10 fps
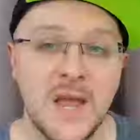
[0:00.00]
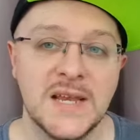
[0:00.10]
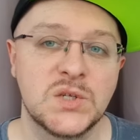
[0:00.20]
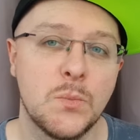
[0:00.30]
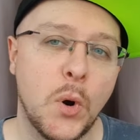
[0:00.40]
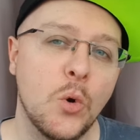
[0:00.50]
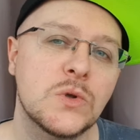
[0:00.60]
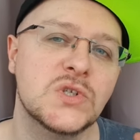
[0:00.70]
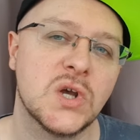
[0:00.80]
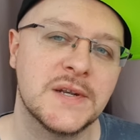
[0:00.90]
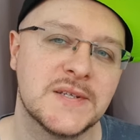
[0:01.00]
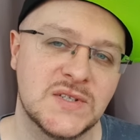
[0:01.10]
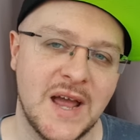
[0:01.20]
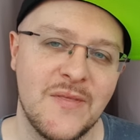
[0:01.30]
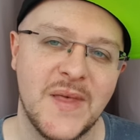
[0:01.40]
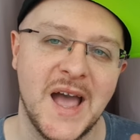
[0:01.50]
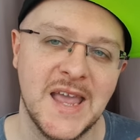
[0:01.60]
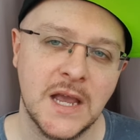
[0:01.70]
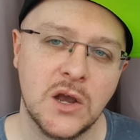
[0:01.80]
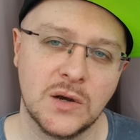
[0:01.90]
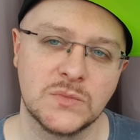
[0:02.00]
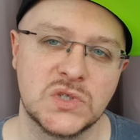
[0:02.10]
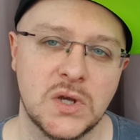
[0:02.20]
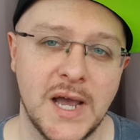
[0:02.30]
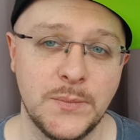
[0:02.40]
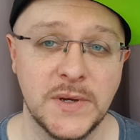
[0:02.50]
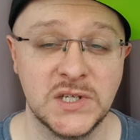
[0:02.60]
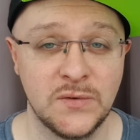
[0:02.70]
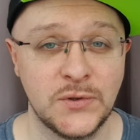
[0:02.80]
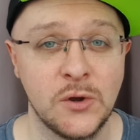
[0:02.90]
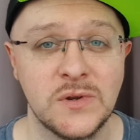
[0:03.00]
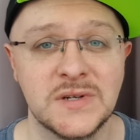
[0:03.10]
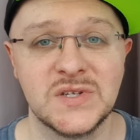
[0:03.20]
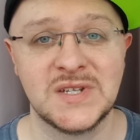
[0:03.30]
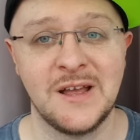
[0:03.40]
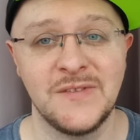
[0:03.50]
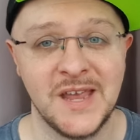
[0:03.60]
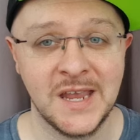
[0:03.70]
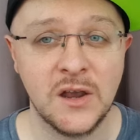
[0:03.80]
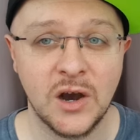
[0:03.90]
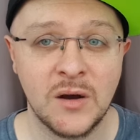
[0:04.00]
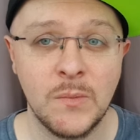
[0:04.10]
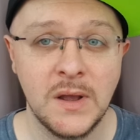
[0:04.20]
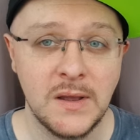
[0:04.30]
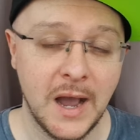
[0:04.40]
It's important to understand that income side, because if you don't understand the income,